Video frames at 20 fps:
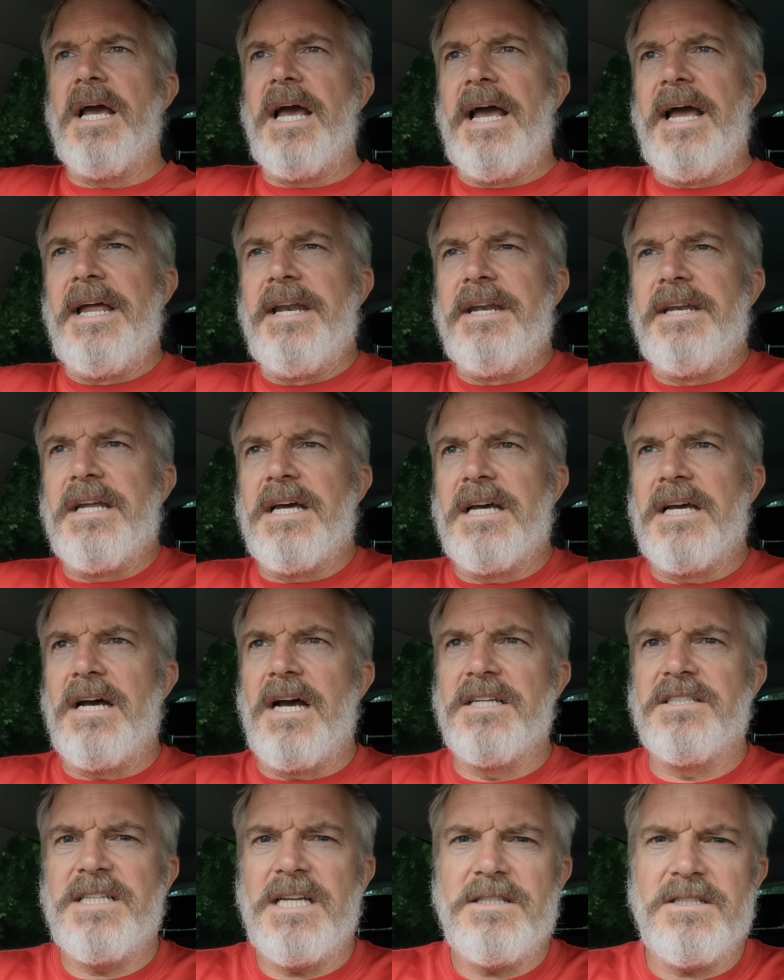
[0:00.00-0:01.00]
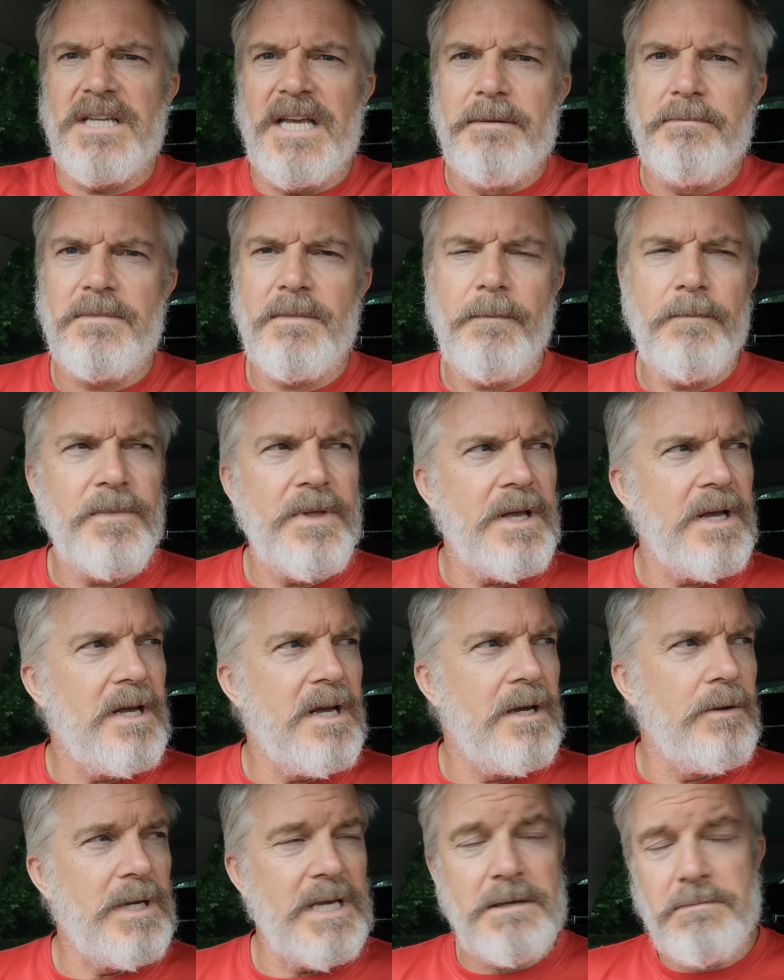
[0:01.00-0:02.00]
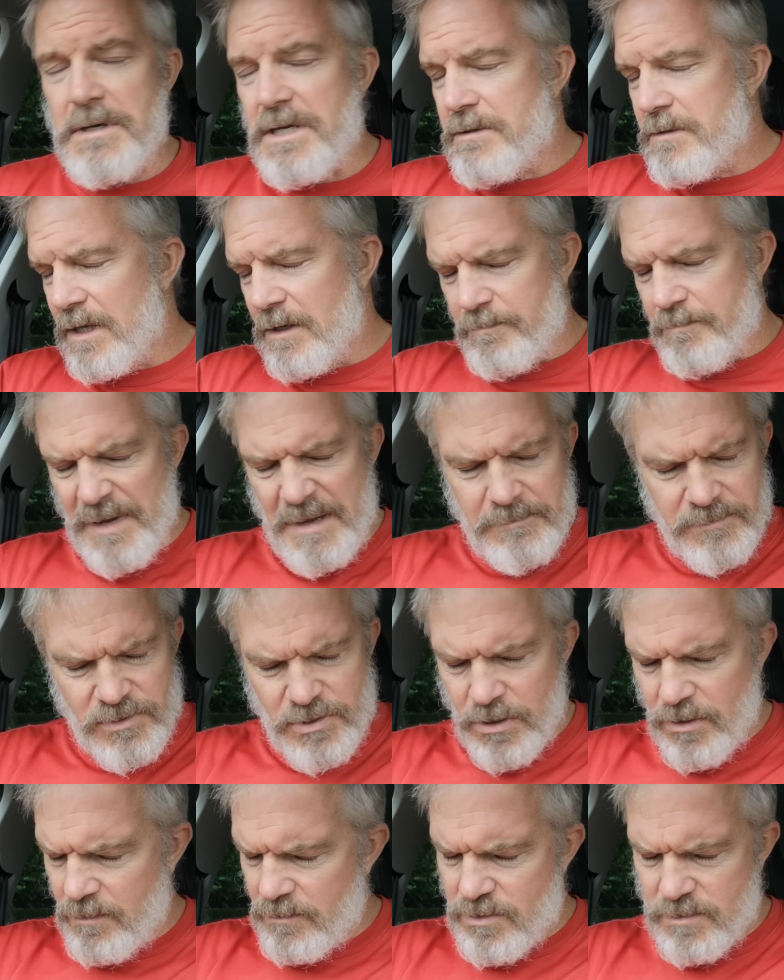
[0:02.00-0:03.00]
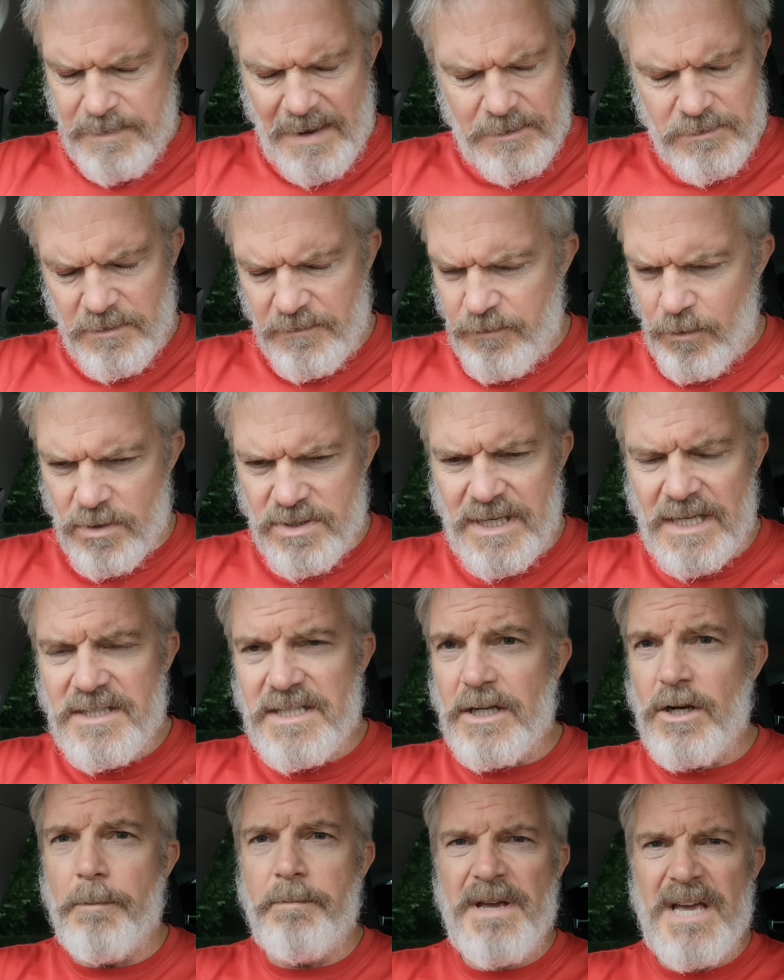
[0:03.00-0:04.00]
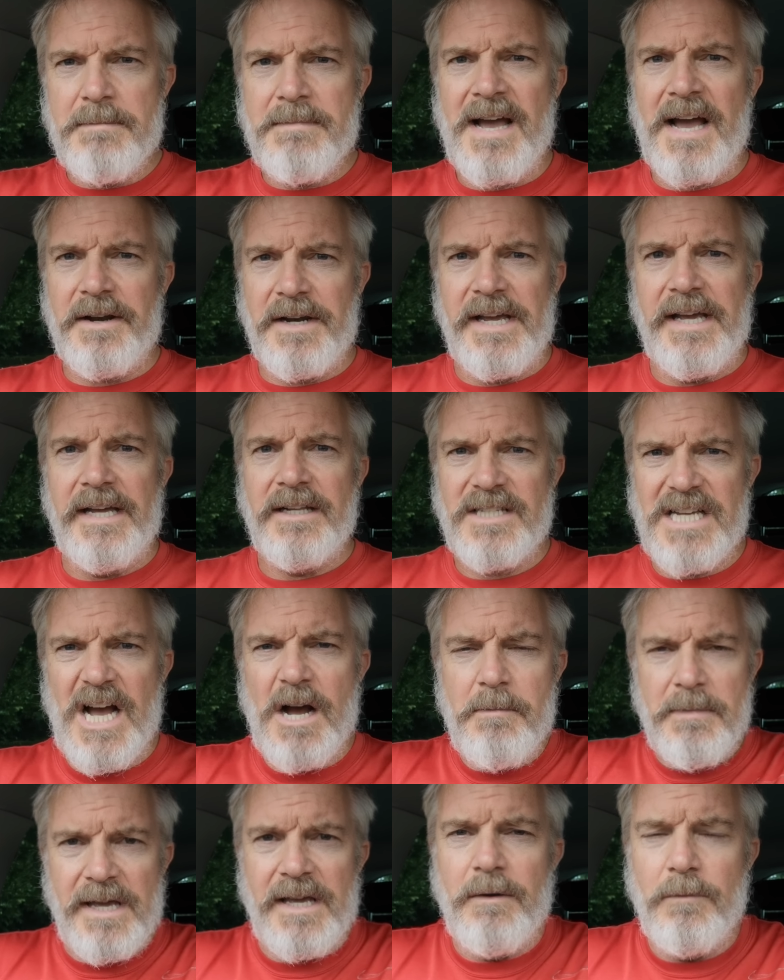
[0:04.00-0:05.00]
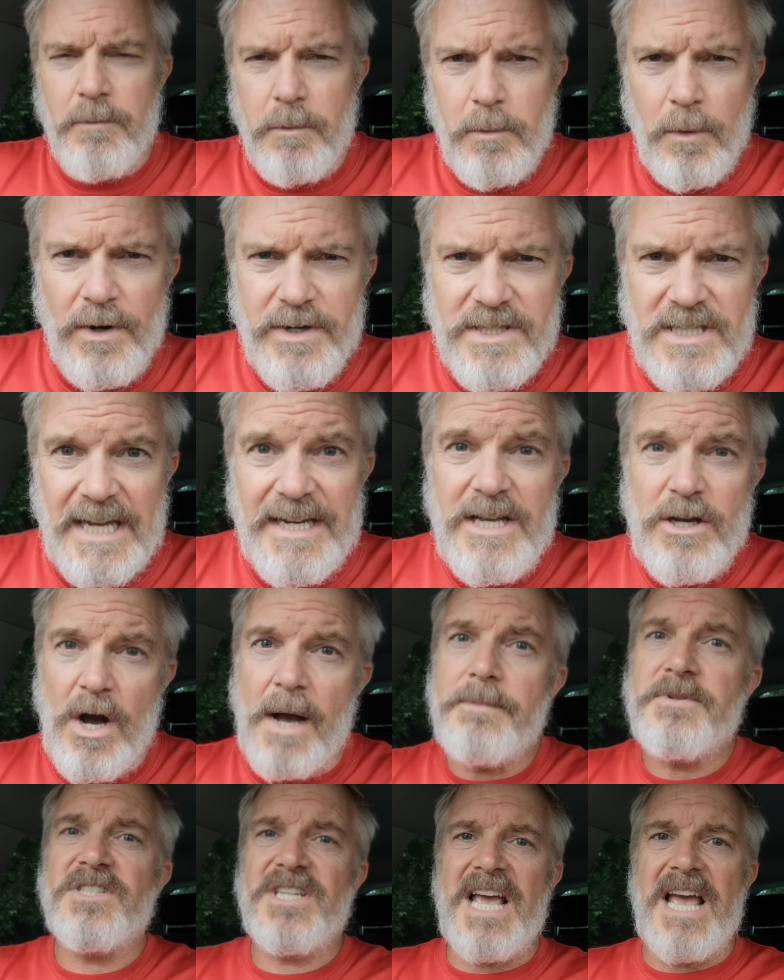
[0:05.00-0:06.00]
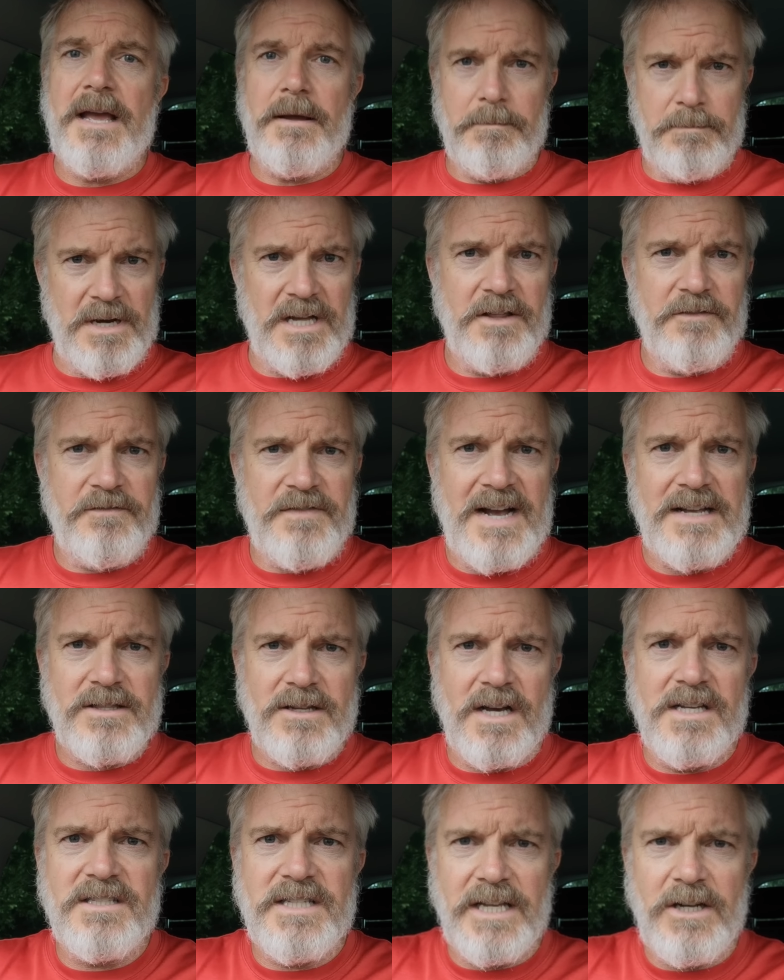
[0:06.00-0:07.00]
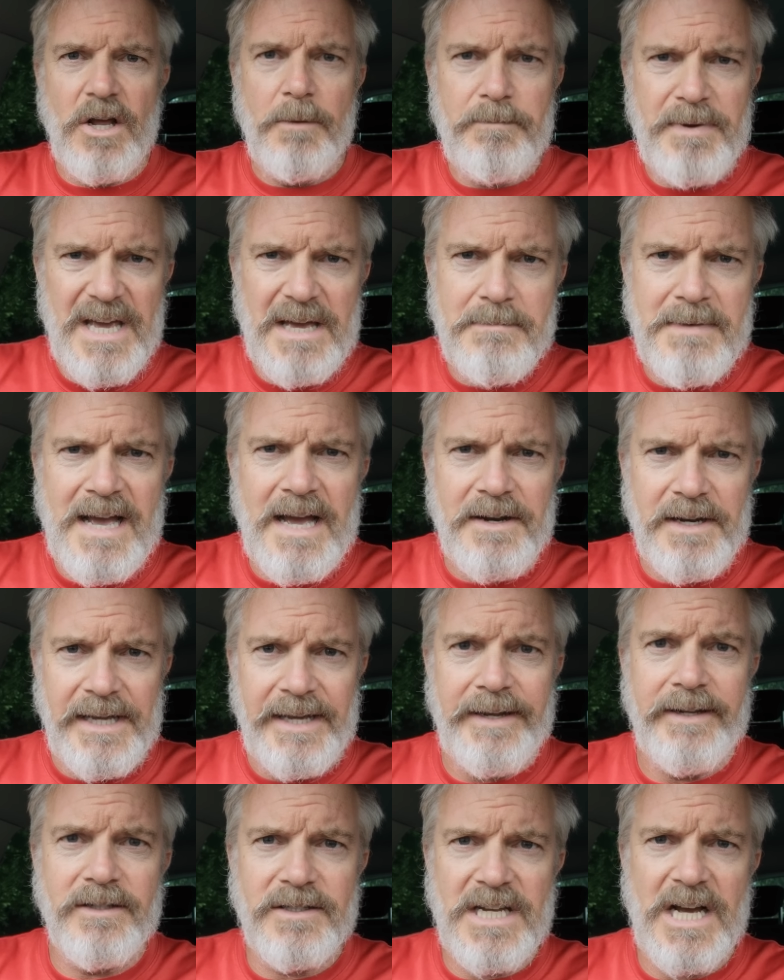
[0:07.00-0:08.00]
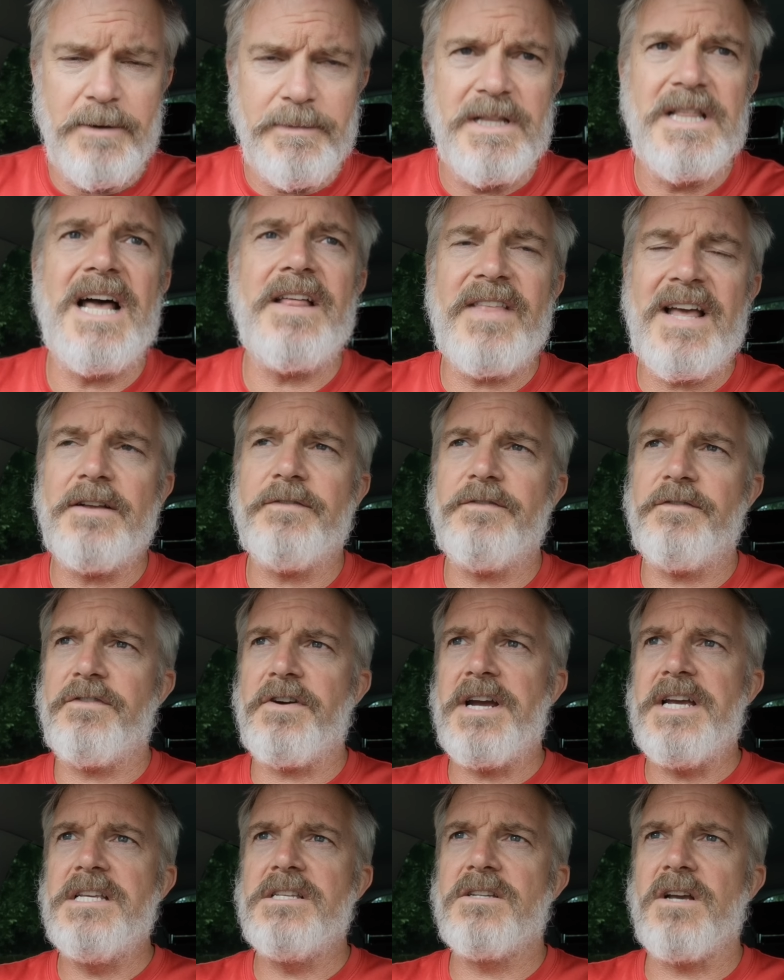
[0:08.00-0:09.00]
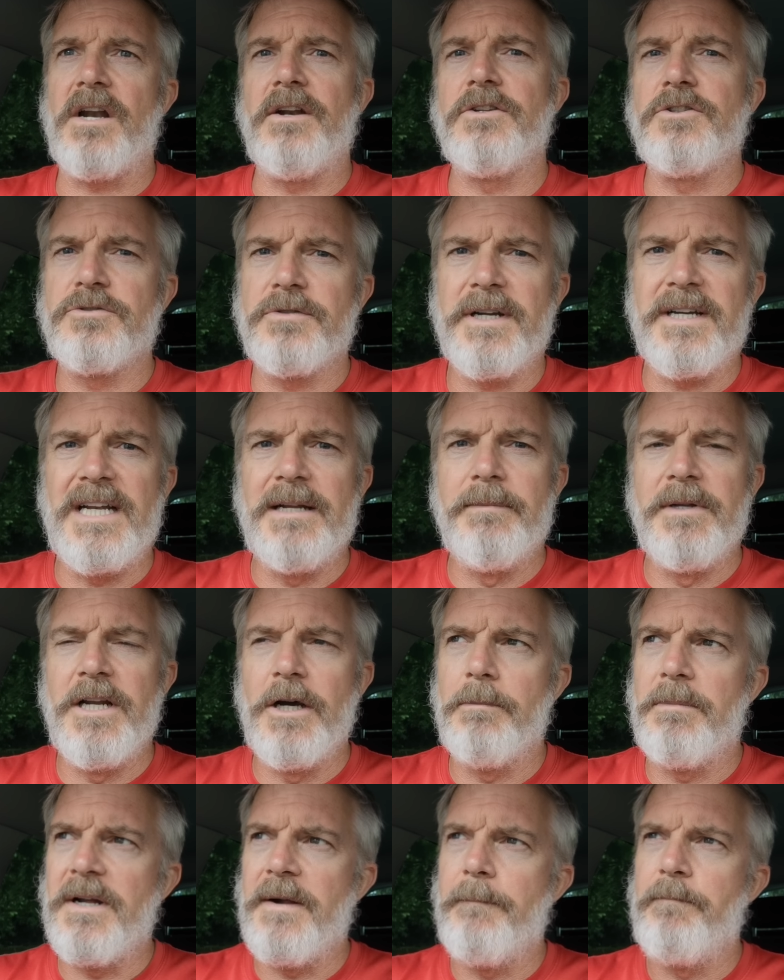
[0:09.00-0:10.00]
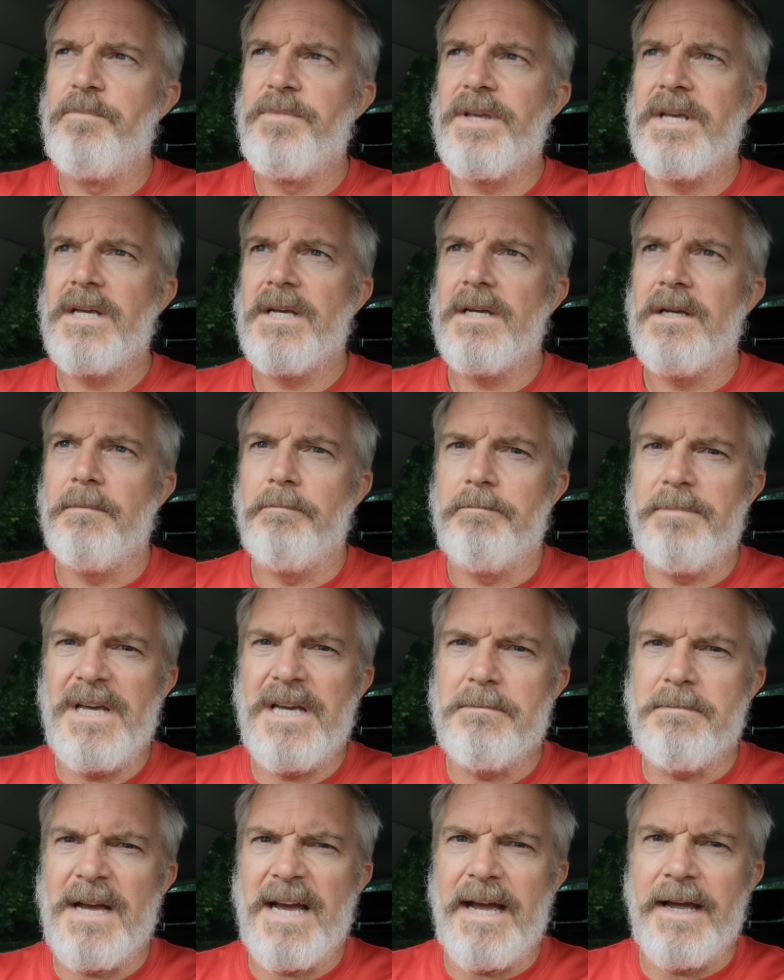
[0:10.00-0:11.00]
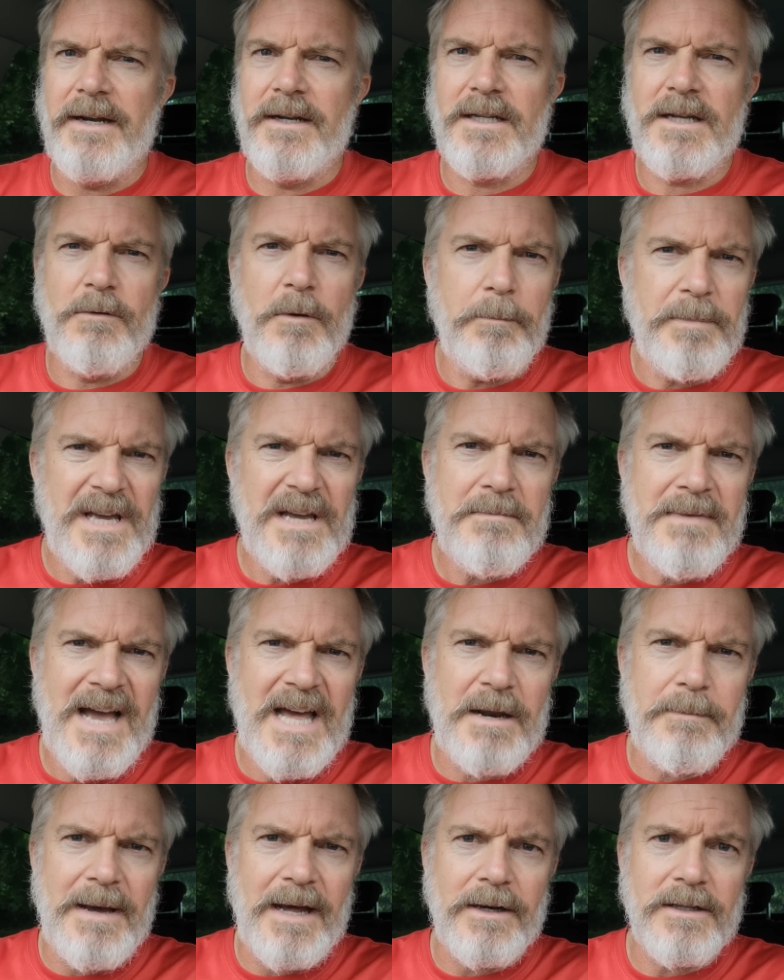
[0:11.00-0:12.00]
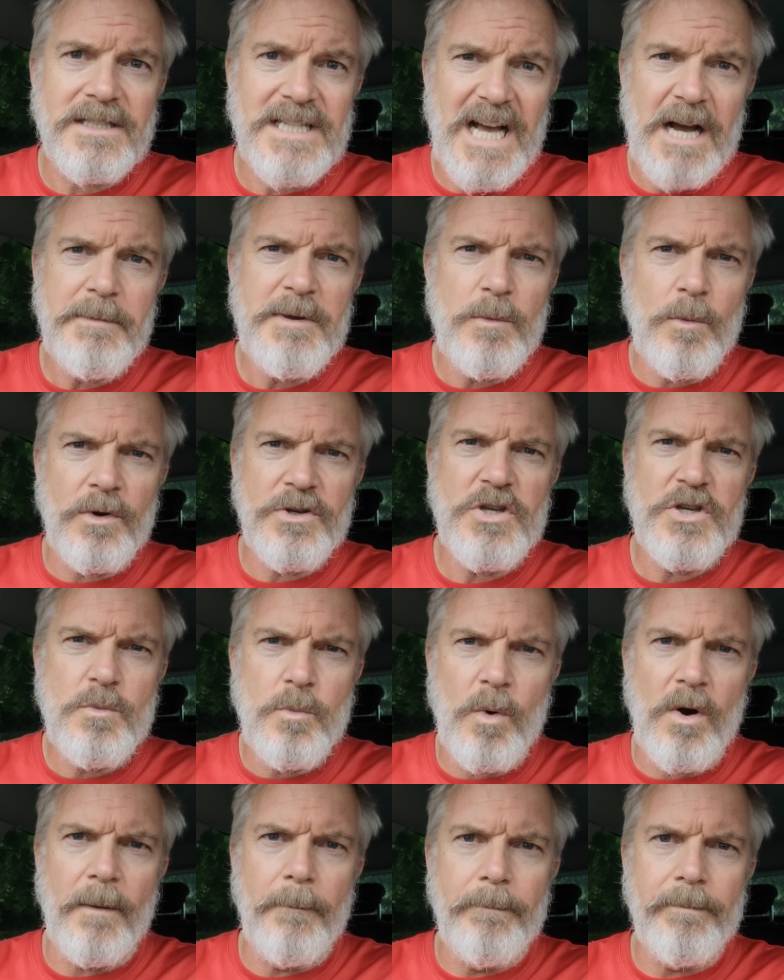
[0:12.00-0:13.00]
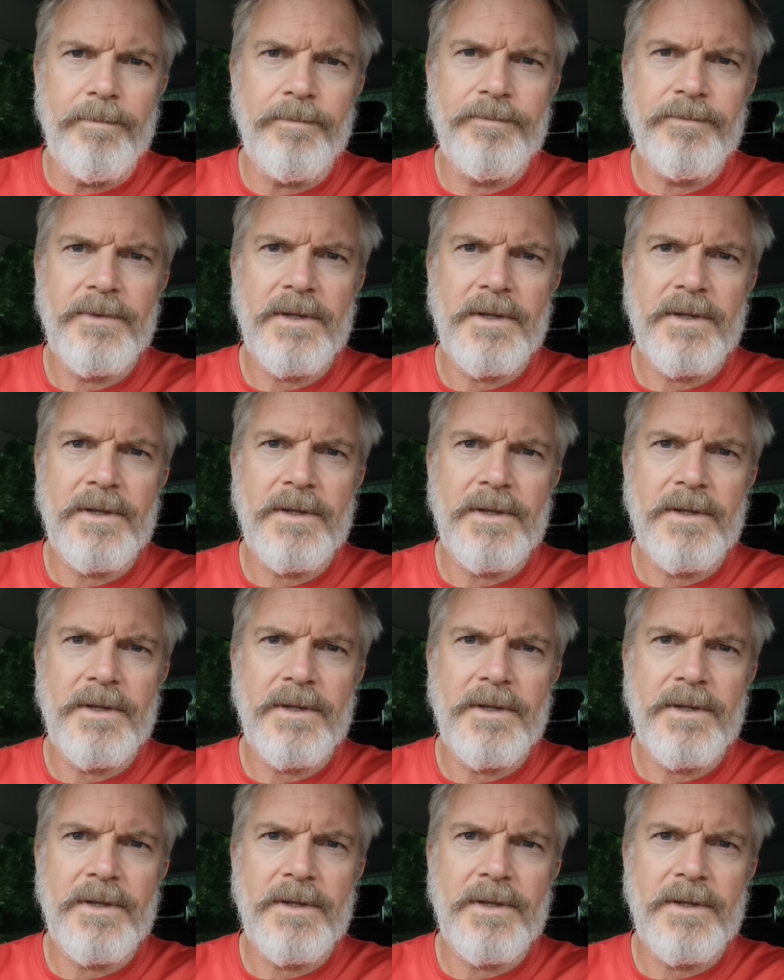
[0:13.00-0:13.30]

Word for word: And I said to him, he's a bit too backwards and forwards. And I said, look, be a man here. Tell me, what is it? And he got upset by the fact that I said, look, be a man here and tell me. That phrase kind of triggered him a little bit. Be a man. Come on, be a man about it. Tell me what you want.